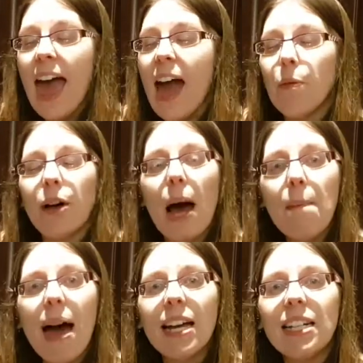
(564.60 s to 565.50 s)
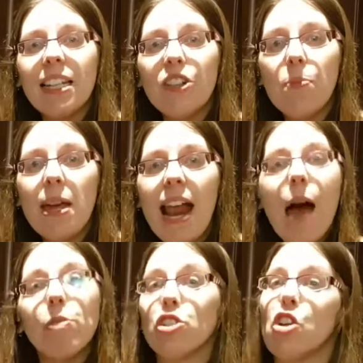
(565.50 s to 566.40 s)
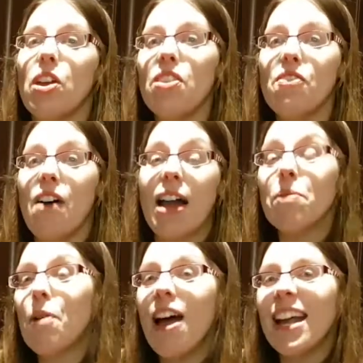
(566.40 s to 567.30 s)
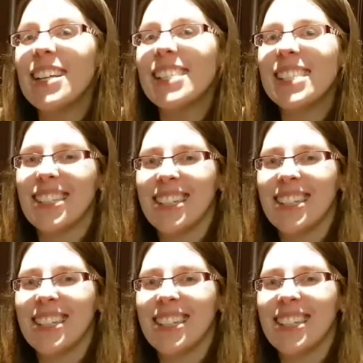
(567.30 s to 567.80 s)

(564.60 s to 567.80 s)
and we'll come back in a little bit and we'll show you the final product.